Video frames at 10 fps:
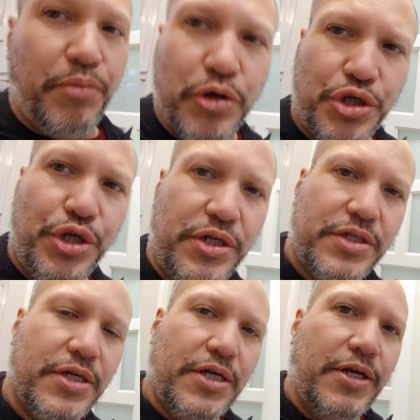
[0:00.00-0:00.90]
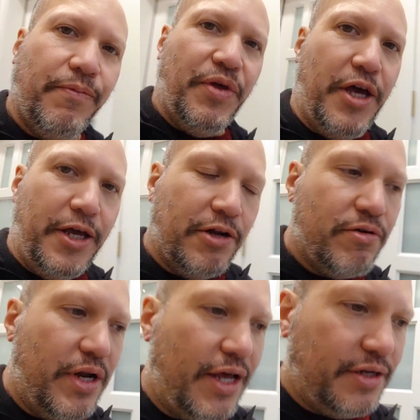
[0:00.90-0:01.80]
pushes uh,
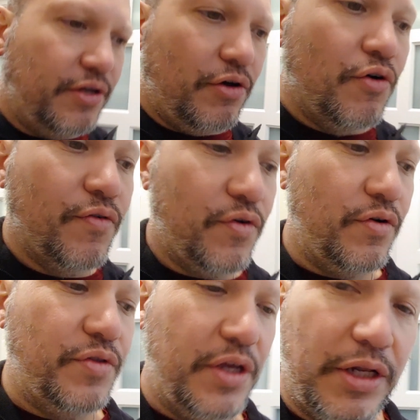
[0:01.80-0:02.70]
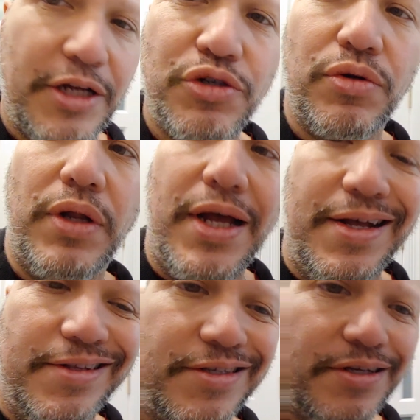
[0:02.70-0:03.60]
internet over the electrical
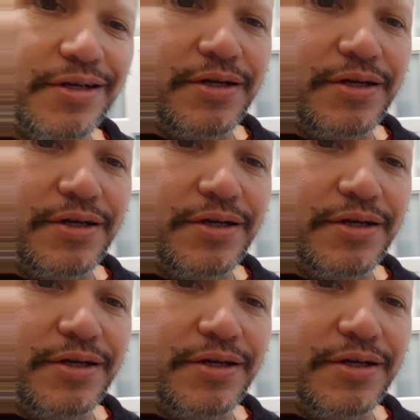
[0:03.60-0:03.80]
lines.